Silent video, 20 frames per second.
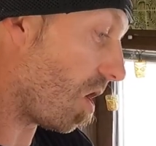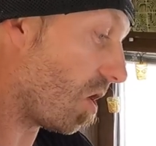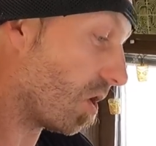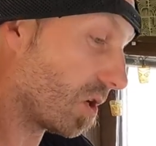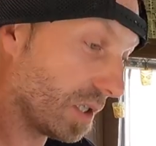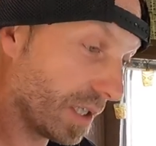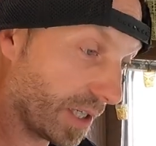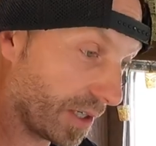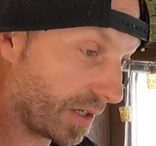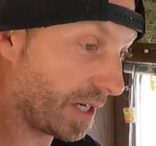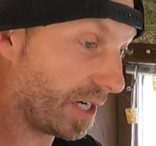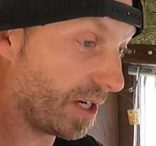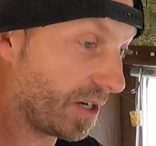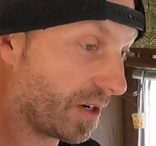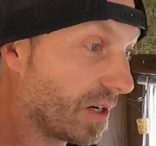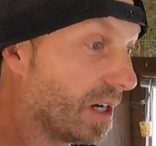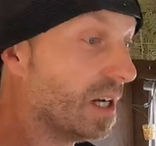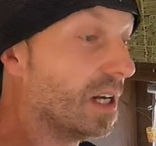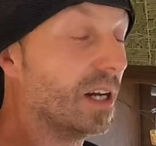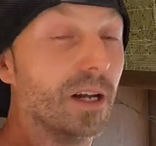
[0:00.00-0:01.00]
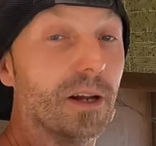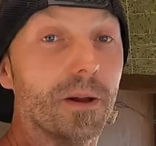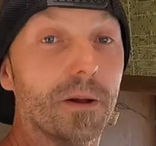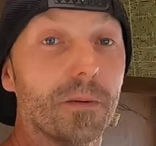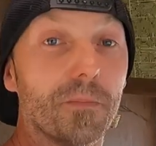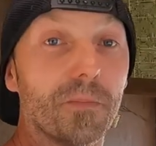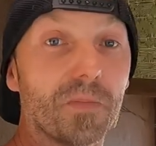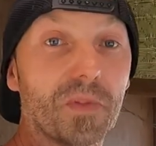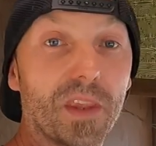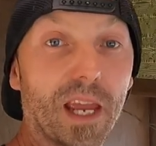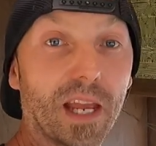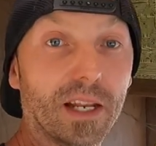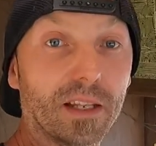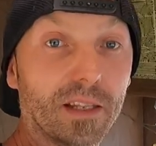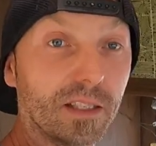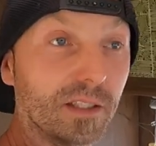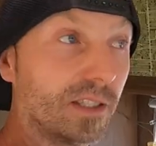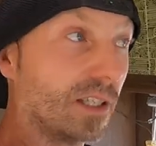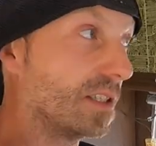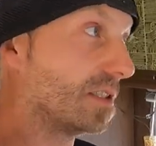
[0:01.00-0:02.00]
all clear here
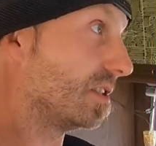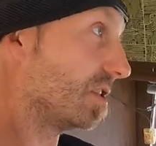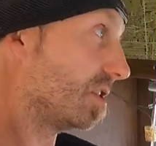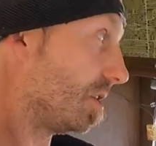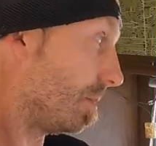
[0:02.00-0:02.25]
that this isn't